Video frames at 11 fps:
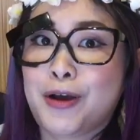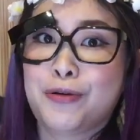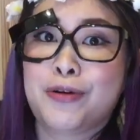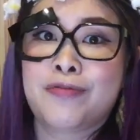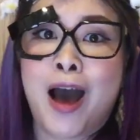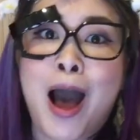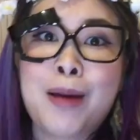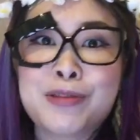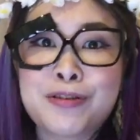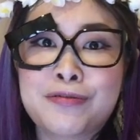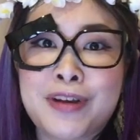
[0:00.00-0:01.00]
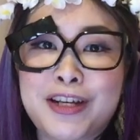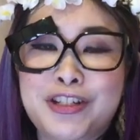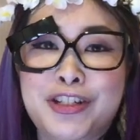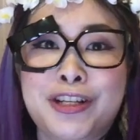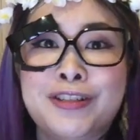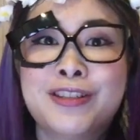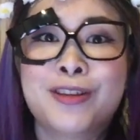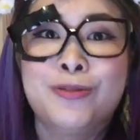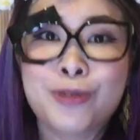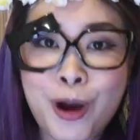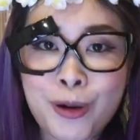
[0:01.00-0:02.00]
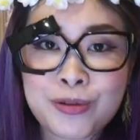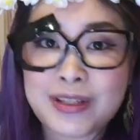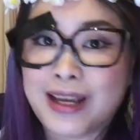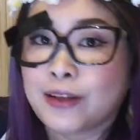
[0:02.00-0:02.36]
with observations, notes,